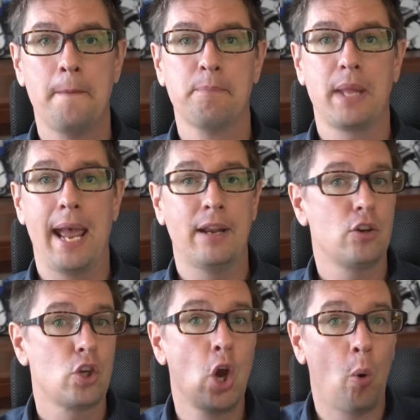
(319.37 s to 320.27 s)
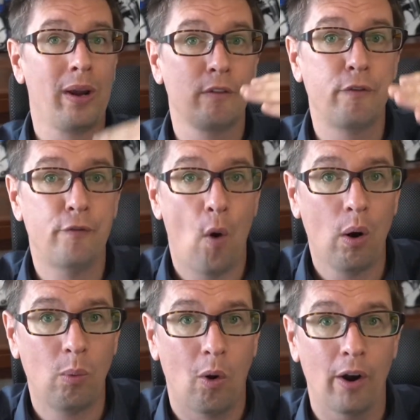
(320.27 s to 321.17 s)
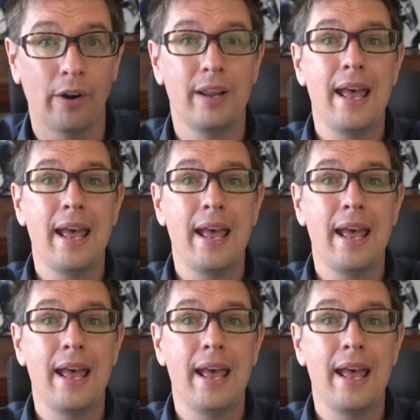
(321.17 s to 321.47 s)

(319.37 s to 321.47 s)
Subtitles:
And going forward,